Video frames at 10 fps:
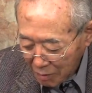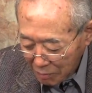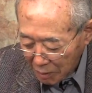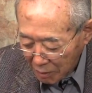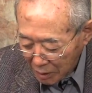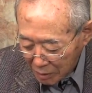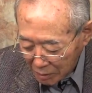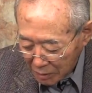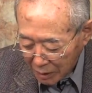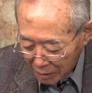very
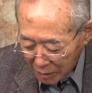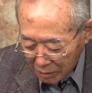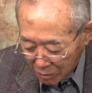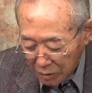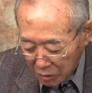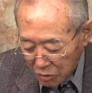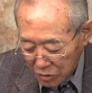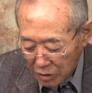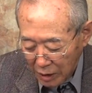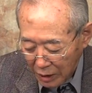good, you need to
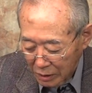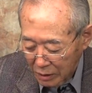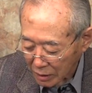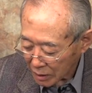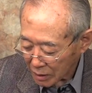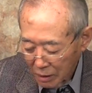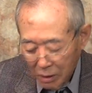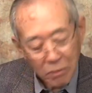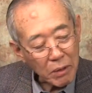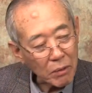select
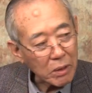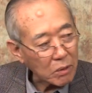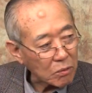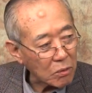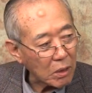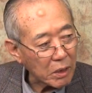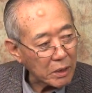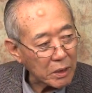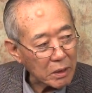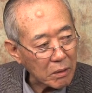very good
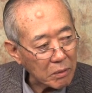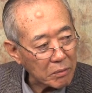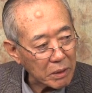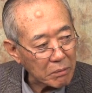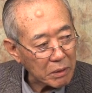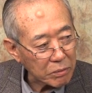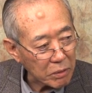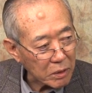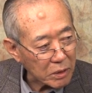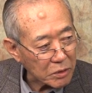quality of a beaver
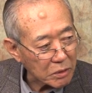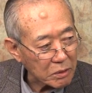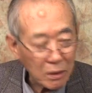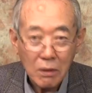furs.